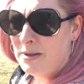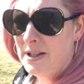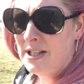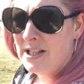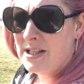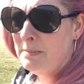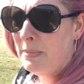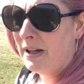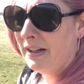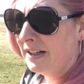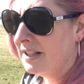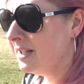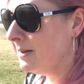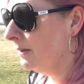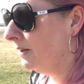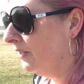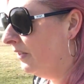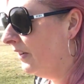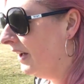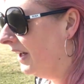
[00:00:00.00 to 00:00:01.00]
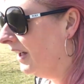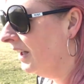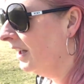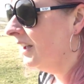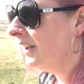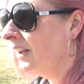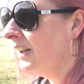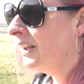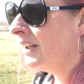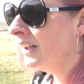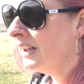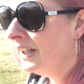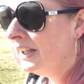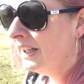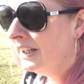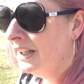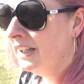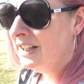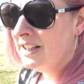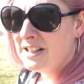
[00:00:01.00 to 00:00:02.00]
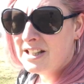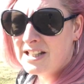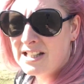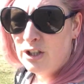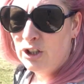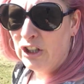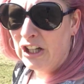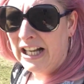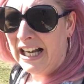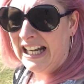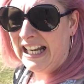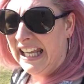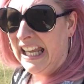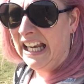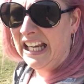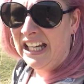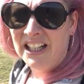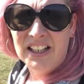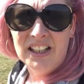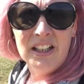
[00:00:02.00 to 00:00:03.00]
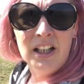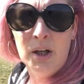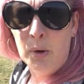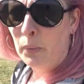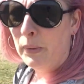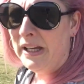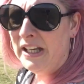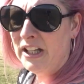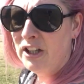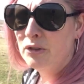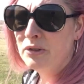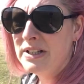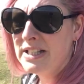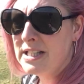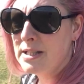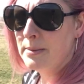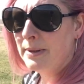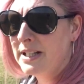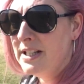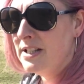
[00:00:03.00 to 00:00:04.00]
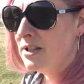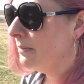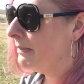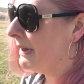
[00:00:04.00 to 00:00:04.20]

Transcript: with this mic, to be fair. It does a lot of clicking and weird noises when it's not